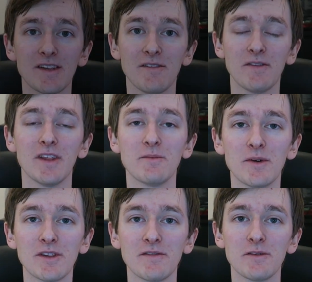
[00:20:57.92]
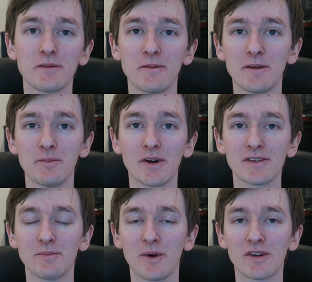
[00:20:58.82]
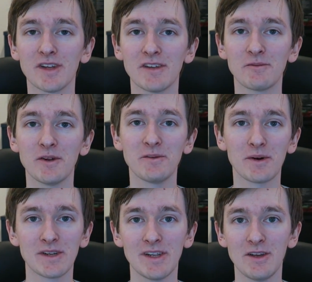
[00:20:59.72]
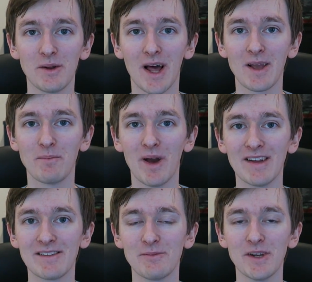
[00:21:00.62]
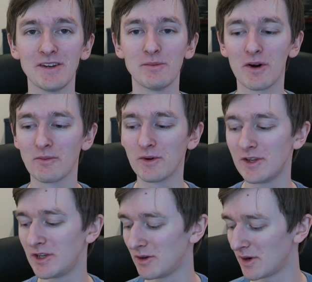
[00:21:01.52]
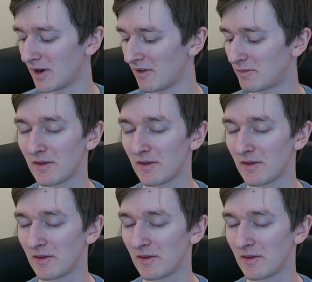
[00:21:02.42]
that's it for this month of subscription box unboxings. Which one did you like best? Which one would you have